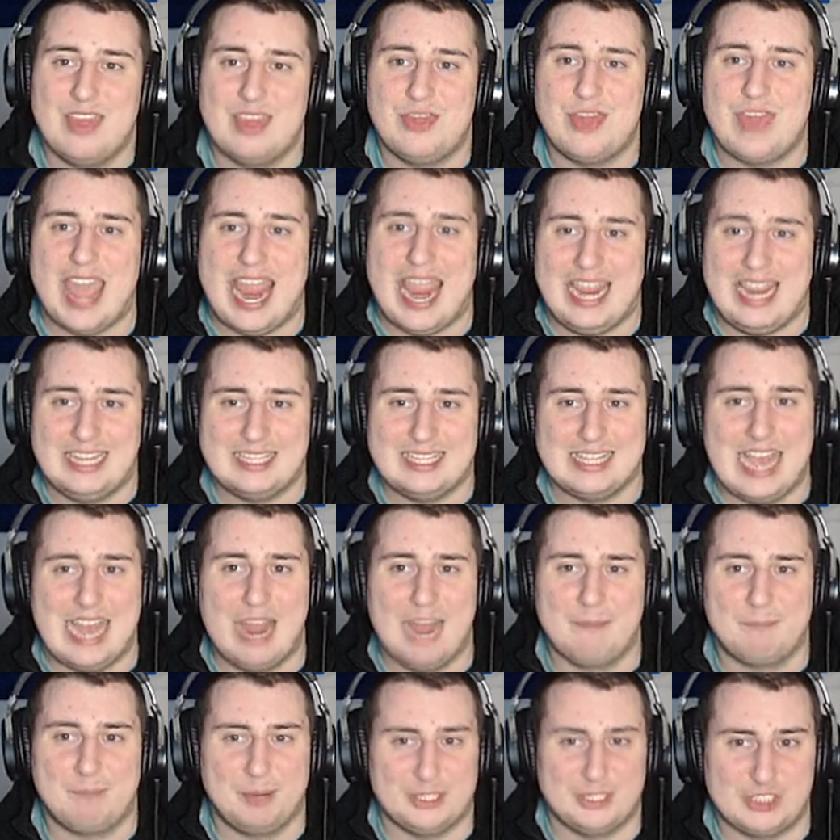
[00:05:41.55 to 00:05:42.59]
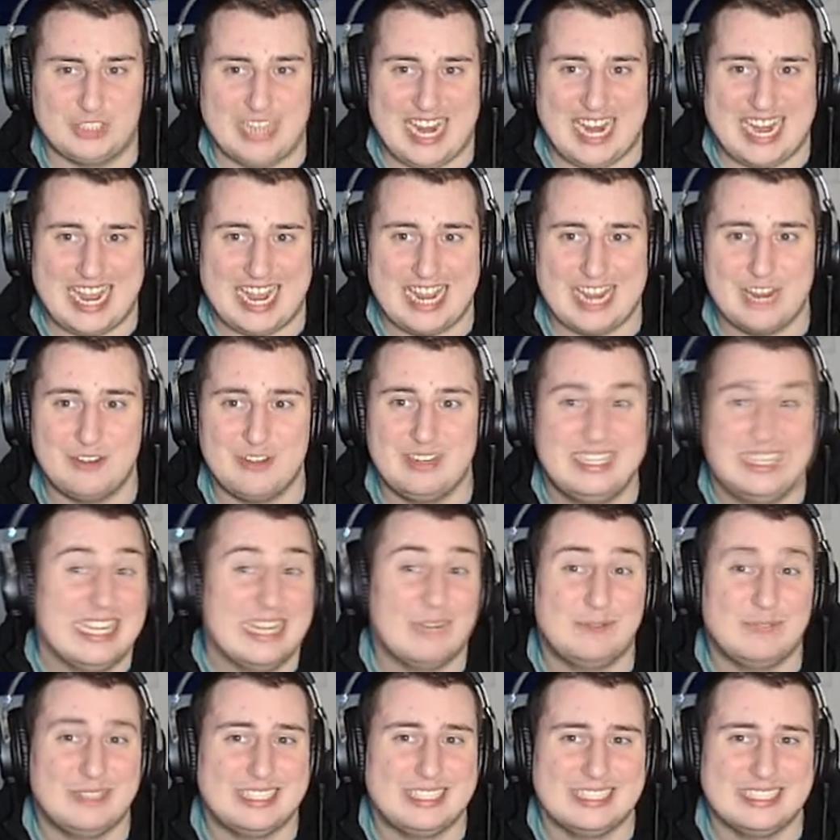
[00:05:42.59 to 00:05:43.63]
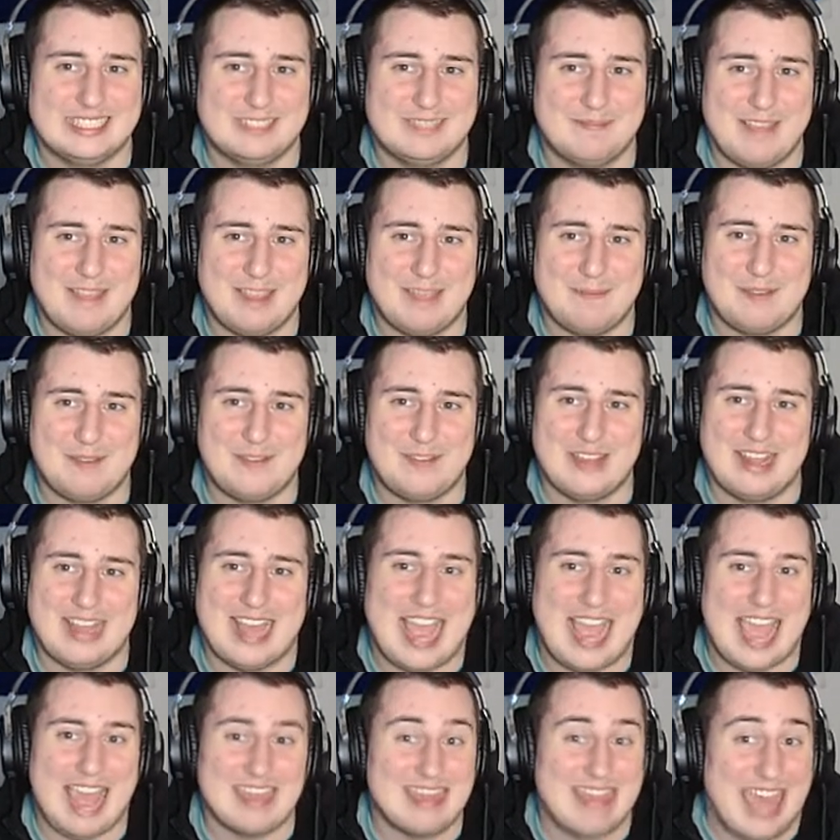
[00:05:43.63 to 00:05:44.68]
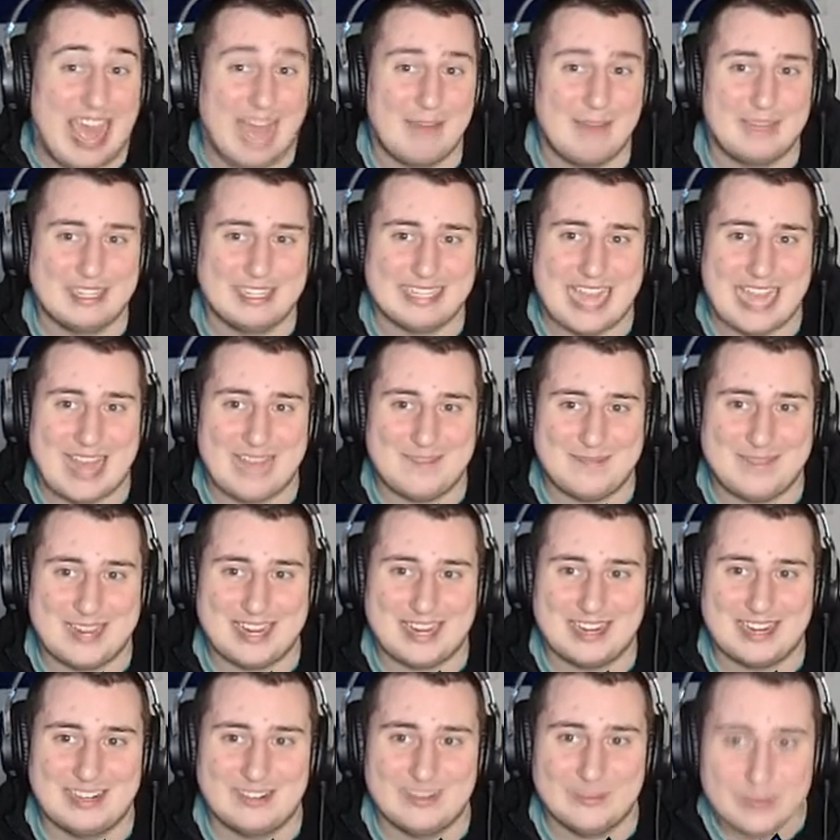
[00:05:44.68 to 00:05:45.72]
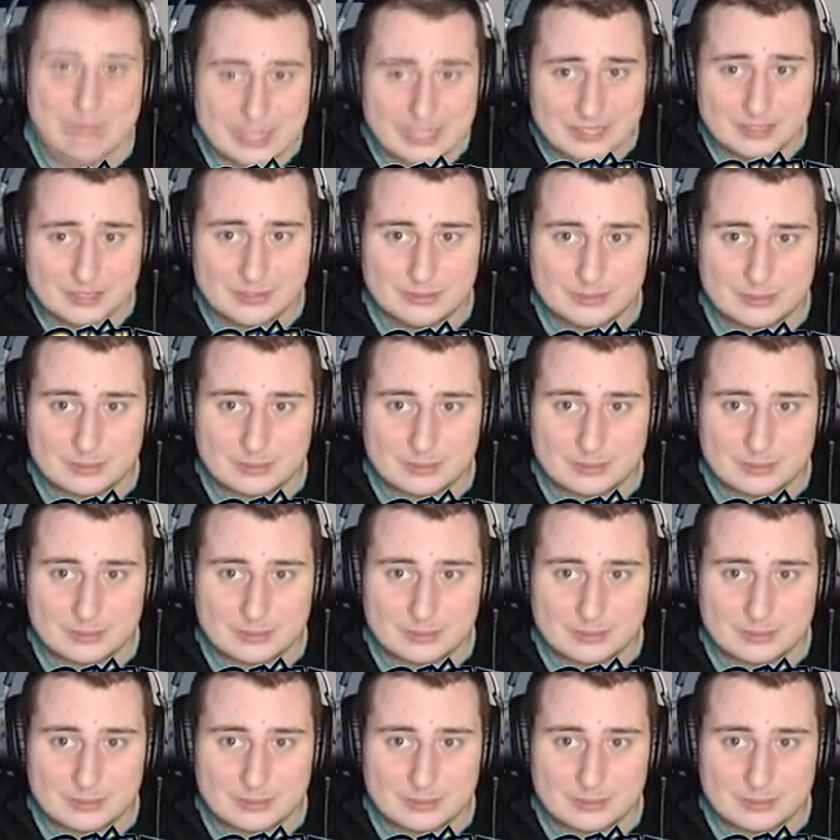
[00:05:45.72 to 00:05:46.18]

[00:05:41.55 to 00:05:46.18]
Thanks, I appreciate it. You definitely didn't make me feel that much happier. Woo!